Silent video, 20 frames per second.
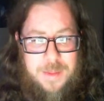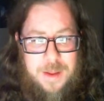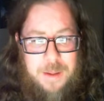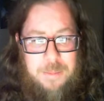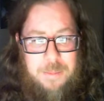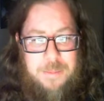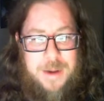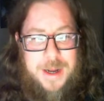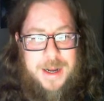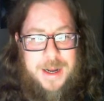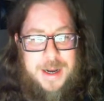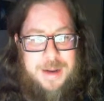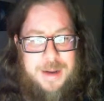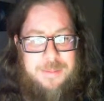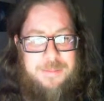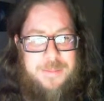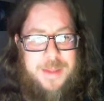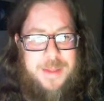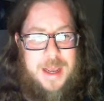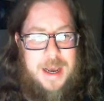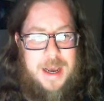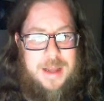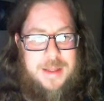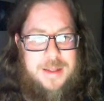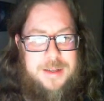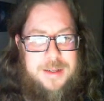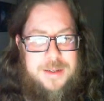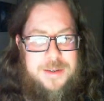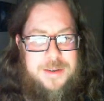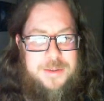but uh, yeah
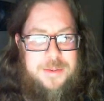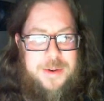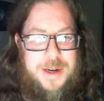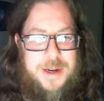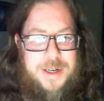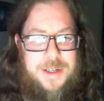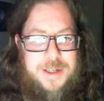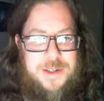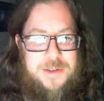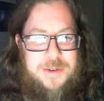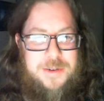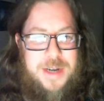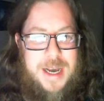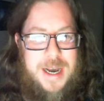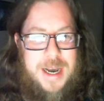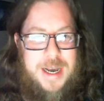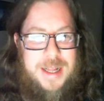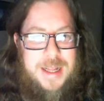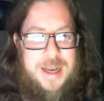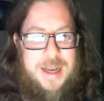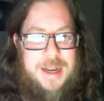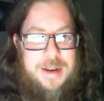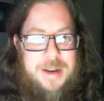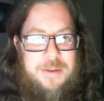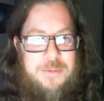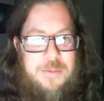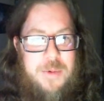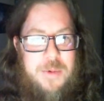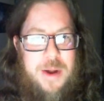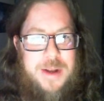this is where i just sort of highlighted
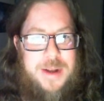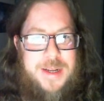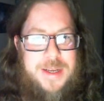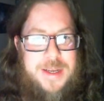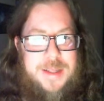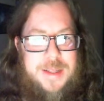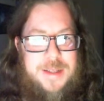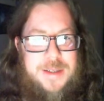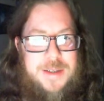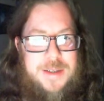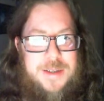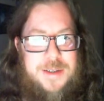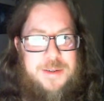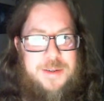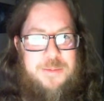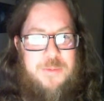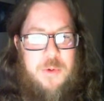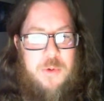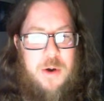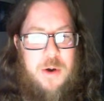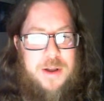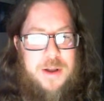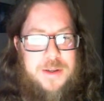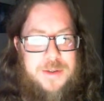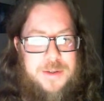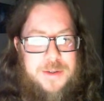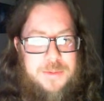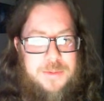what the system was